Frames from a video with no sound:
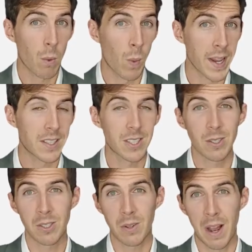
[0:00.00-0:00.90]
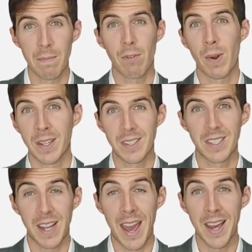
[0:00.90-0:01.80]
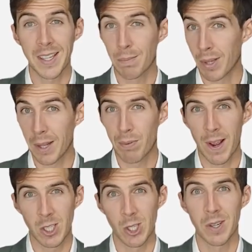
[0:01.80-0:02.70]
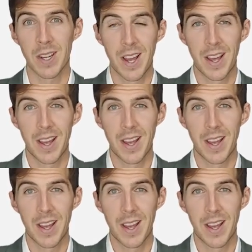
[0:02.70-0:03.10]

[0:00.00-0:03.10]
waist circumference, and blood pressure.